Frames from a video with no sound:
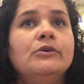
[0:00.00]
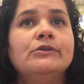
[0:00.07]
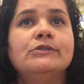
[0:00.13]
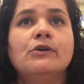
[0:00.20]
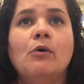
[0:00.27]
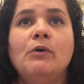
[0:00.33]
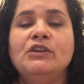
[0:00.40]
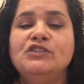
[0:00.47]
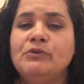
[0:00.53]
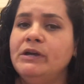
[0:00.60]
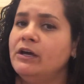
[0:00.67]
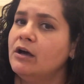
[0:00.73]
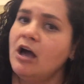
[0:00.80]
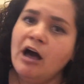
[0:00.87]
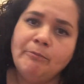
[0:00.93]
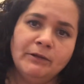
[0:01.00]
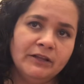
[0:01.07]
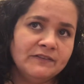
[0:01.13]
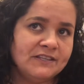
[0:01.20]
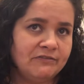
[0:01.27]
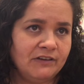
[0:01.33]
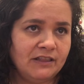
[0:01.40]
So we're doing a couple
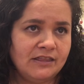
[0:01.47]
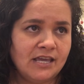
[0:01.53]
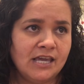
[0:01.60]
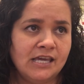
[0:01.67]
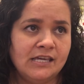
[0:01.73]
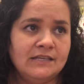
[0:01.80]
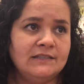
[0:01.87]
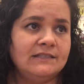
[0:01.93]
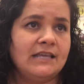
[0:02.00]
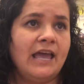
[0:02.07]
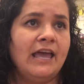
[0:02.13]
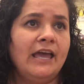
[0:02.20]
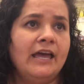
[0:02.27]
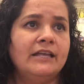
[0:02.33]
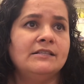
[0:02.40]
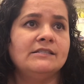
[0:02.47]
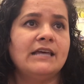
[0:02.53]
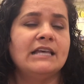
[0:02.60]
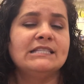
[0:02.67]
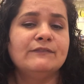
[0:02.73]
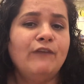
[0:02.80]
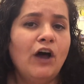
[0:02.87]
of different things. And
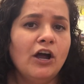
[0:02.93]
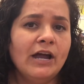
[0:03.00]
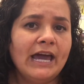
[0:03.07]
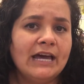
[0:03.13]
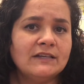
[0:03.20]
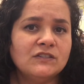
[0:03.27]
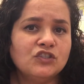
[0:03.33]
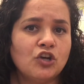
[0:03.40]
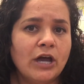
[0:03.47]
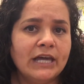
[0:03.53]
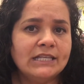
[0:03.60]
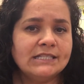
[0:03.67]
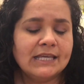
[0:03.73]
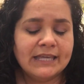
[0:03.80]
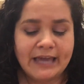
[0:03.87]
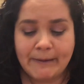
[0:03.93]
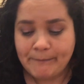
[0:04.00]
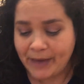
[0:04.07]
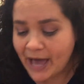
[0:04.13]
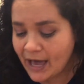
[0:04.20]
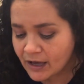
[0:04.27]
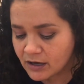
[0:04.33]
as far as trying to
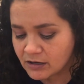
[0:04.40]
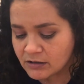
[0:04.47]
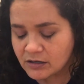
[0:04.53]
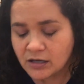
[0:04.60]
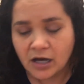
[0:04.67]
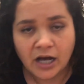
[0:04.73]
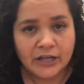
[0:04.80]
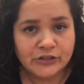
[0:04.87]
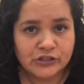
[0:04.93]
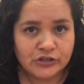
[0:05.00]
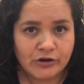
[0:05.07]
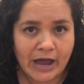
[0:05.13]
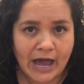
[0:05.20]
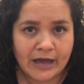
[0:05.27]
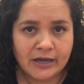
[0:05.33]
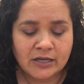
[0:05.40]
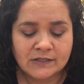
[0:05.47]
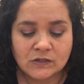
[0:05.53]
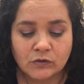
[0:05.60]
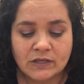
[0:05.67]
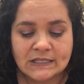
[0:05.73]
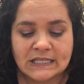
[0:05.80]
get back on track,
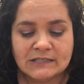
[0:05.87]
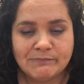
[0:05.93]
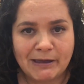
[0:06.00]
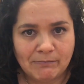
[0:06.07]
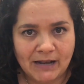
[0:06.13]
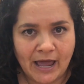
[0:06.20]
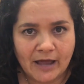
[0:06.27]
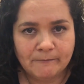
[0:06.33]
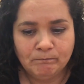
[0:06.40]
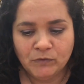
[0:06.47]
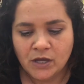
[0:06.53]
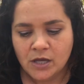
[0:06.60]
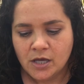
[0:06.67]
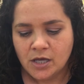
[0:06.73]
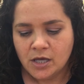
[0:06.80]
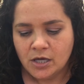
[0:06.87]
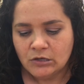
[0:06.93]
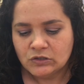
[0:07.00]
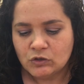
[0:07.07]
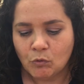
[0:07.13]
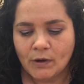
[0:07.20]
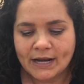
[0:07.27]
so this is my plan.
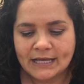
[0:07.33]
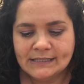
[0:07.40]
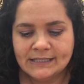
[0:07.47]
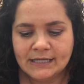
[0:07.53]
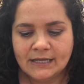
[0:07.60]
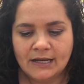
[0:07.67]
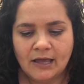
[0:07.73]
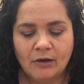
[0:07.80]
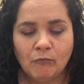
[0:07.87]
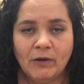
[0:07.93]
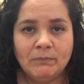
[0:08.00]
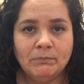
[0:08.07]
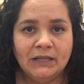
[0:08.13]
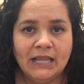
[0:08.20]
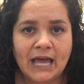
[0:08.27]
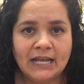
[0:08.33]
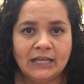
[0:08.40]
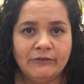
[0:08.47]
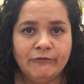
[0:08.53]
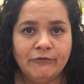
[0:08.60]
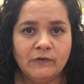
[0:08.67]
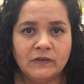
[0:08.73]
So what I did when
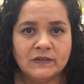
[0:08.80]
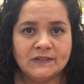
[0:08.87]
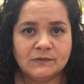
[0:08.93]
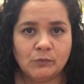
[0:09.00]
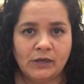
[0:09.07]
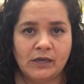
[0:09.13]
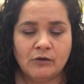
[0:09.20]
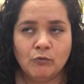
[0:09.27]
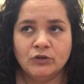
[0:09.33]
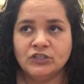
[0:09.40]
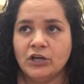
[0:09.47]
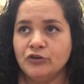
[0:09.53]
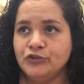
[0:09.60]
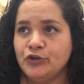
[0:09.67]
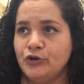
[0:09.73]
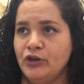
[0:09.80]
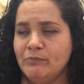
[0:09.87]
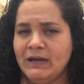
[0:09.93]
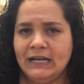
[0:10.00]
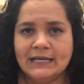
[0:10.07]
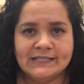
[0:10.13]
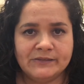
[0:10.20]
planning for this week, which I'll show you
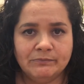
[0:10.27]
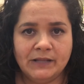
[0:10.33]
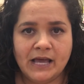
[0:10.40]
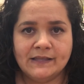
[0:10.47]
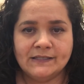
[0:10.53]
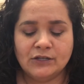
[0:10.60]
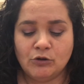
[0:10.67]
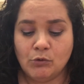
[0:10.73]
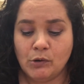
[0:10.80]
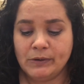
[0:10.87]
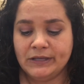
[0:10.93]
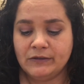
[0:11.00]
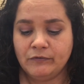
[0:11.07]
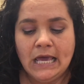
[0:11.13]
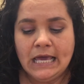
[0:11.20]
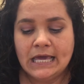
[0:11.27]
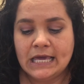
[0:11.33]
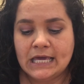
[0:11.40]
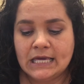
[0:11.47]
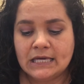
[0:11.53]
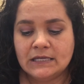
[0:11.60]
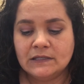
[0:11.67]
my lesson plans in a moment,
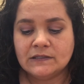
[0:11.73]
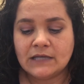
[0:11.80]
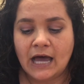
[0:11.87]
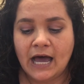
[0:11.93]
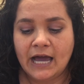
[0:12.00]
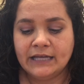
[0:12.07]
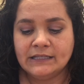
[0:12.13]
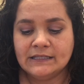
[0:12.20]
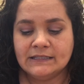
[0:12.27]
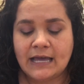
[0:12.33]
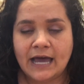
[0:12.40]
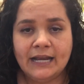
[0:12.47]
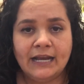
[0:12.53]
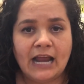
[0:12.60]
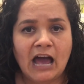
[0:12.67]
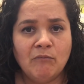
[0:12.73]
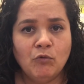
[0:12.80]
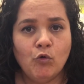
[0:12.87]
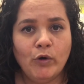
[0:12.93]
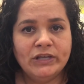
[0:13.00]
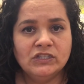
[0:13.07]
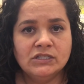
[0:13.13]
is I decided I'm
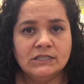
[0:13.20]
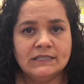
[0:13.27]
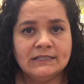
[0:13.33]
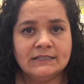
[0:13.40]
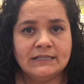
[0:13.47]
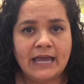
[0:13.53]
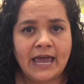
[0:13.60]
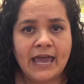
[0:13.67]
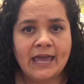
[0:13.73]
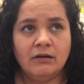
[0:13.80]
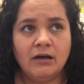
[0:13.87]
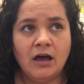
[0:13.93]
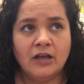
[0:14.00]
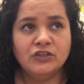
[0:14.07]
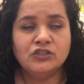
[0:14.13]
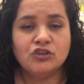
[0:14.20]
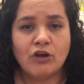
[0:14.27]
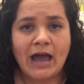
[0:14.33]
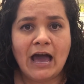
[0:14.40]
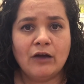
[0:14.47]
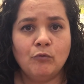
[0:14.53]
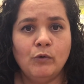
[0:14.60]
going to stay on
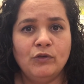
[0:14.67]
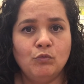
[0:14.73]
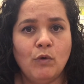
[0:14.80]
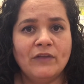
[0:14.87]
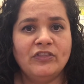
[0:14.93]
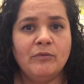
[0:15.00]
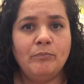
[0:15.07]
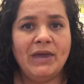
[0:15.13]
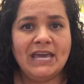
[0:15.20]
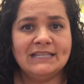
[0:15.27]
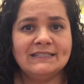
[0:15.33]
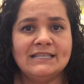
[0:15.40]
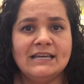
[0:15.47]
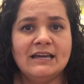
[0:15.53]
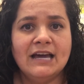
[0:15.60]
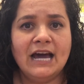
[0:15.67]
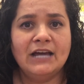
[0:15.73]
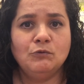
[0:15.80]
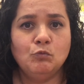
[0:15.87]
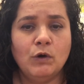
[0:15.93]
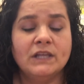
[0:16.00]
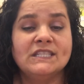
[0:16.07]
track with what the pacing
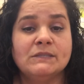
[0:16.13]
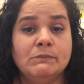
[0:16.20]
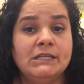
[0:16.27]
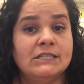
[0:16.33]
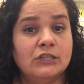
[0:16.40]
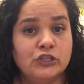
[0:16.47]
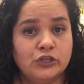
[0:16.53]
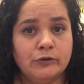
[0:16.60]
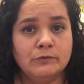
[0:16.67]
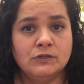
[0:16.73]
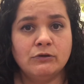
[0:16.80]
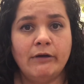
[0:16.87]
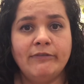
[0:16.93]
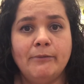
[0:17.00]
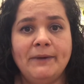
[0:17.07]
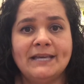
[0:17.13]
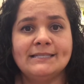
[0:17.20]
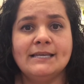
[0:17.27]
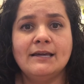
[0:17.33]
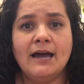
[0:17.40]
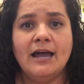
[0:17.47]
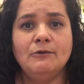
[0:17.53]
guide wants me to do. So if the
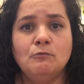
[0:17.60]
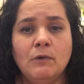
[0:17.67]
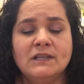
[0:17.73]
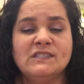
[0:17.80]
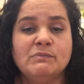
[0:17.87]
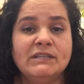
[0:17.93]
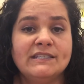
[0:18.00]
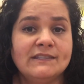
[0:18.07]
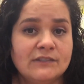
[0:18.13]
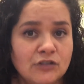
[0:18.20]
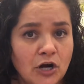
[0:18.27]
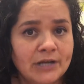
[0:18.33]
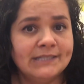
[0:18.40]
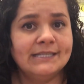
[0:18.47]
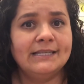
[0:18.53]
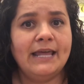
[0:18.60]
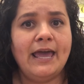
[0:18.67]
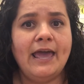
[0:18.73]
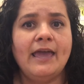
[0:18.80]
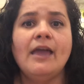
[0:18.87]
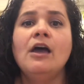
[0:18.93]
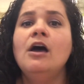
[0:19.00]
pacing guide wants me to start
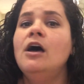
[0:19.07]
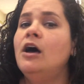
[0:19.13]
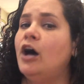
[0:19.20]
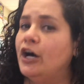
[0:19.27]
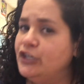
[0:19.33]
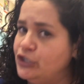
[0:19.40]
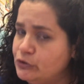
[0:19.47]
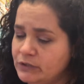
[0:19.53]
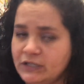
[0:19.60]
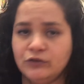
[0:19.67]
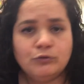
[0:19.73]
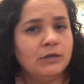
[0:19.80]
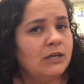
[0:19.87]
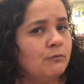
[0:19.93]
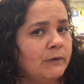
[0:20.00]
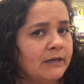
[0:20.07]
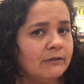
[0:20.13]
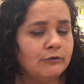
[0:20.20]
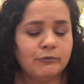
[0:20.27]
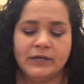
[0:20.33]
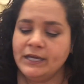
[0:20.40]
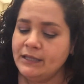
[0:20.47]
today on Unit 3, Week
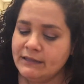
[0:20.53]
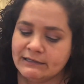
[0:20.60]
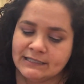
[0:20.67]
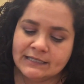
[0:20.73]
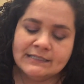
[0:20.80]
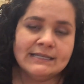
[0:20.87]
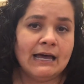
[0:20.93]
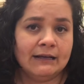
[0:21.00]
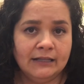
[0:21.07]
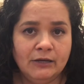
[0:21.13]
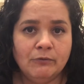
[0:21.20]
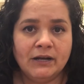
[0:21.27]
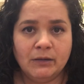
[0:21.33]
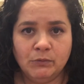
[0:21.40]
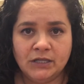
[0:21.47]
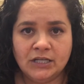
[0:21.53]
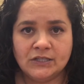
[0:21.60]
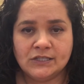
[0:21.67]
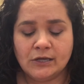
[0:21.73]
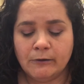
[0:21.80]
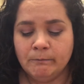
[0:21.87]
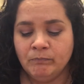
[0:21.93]
3, that's exactly what I'm going
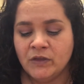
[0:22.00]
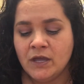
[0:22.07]
to do.